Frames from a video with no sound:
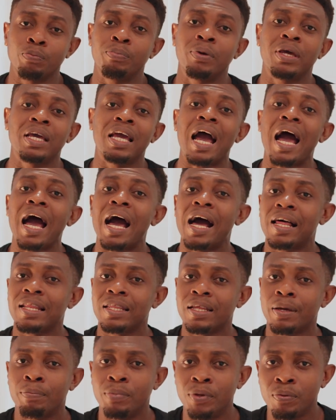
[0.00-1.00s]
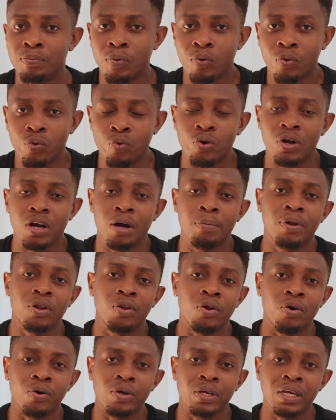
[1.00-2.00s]
pay other people who come
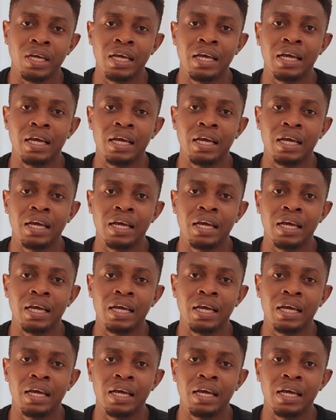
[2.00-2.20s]
along